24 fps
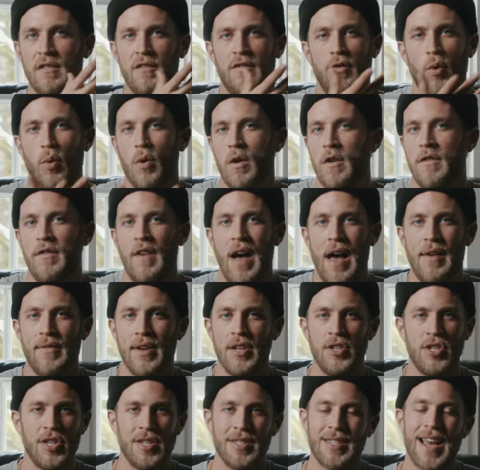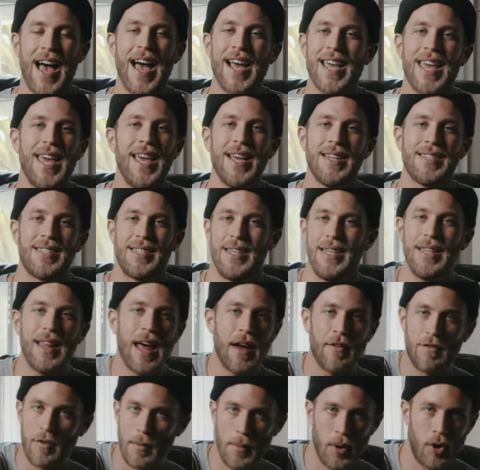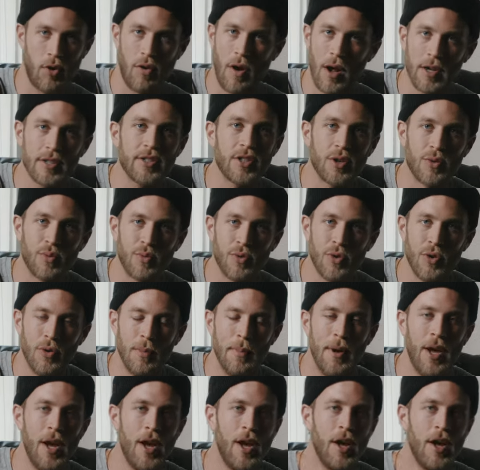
four or five inches. I can't see that from across the room.